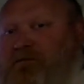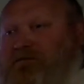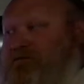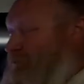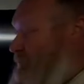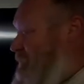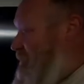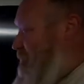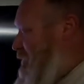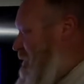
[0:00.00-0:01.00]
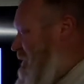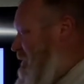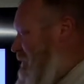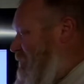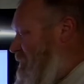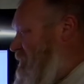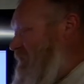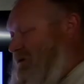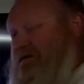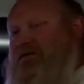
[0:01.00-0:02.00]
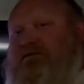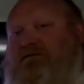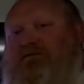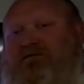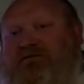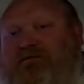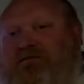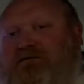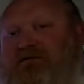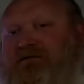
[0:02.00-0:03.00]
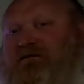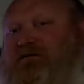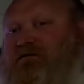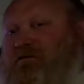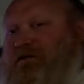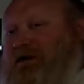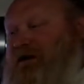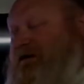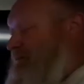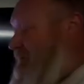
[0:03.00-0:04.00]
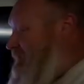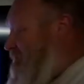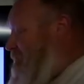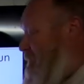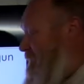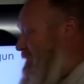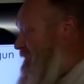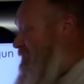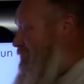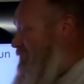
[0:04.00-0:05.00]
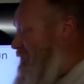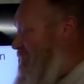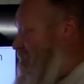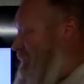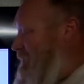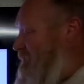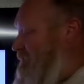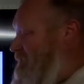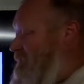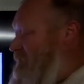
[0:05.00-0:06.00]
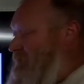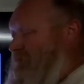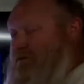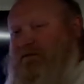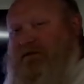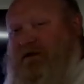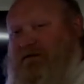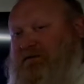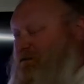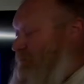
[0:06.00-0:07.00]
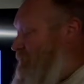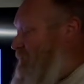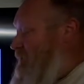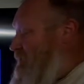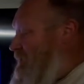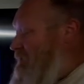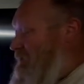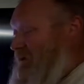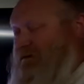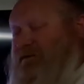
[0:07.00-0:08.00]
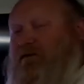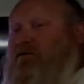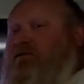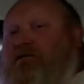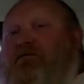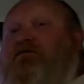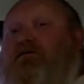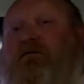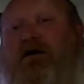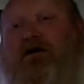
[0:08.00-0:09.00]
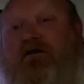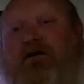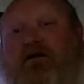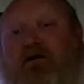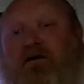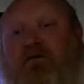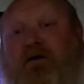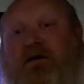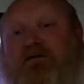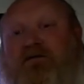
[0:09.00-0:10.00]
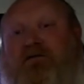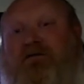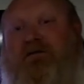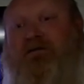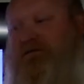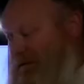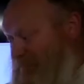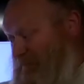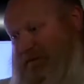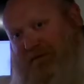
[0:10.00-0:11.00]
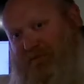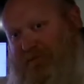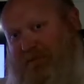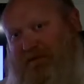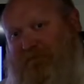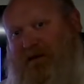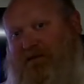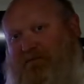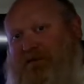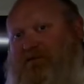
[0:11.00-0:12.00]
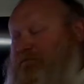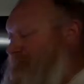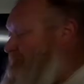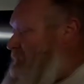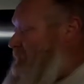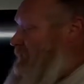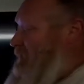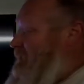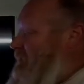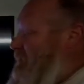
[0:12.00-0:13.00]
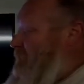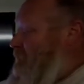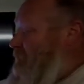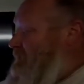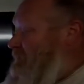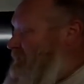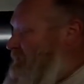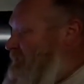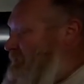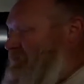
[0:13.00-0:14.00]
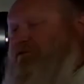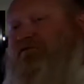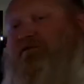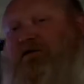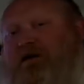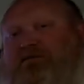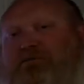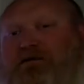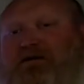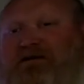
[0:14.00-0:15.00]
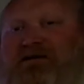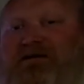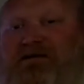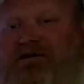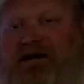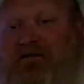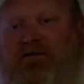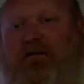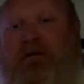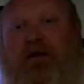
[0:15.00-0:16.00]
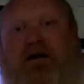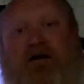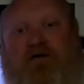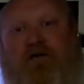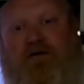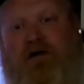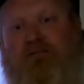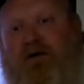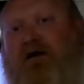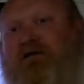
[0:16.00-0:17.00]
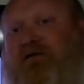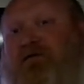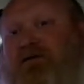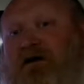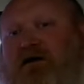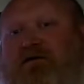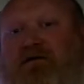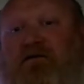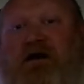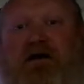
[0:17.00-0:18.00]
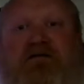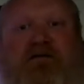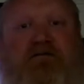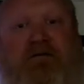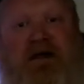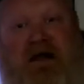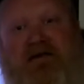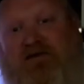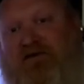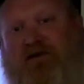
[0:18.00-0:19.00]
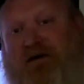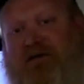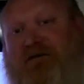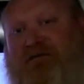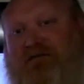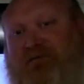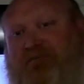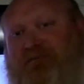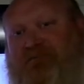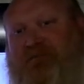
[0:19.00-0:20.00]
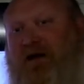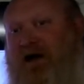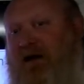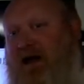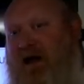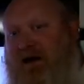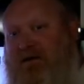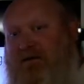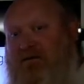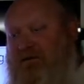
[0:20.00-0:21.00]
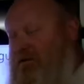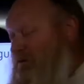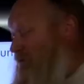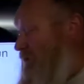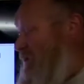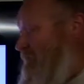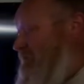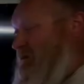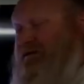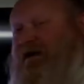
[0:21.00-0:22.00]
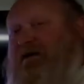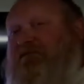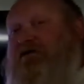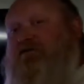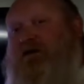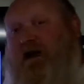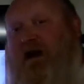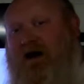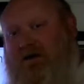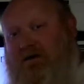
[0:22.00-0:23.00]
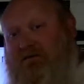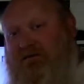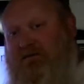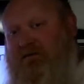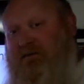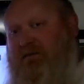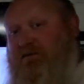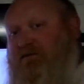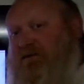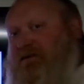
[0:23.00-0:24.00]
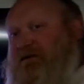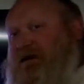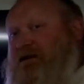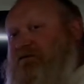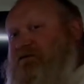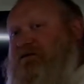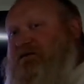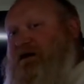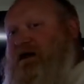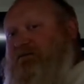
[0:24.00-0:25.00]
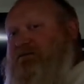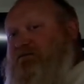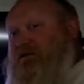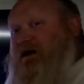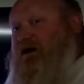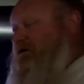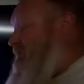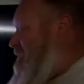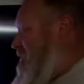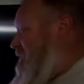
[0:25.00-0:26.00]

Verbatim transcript: So you can put a loaded gun without a C W P in your glove box or your console. Now console, some of you might call it an armrest. Same thing, little thing right in the middle. All right, the reason these two you don't have to put it in a container is your glove box or your console has to latch shut, not lock. None of these have to lock. Your container does not have to lock.